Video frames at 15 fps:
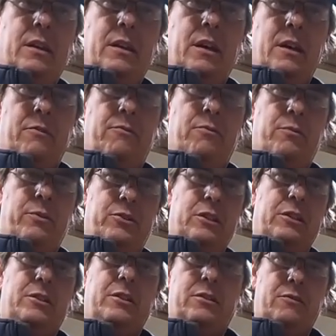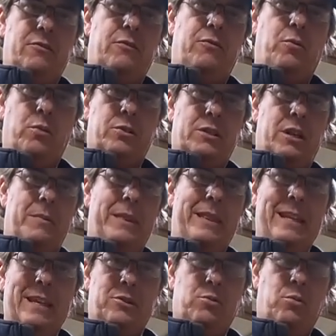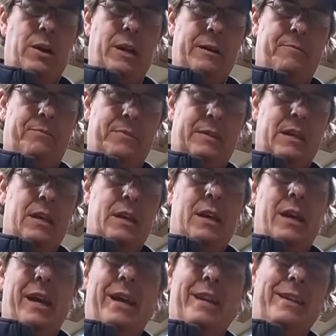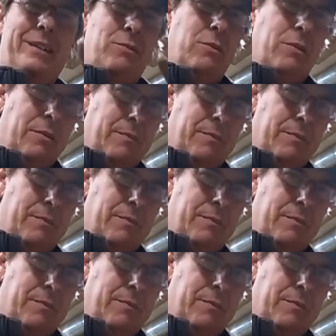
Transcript: Uh, resistance of the force coming this way. And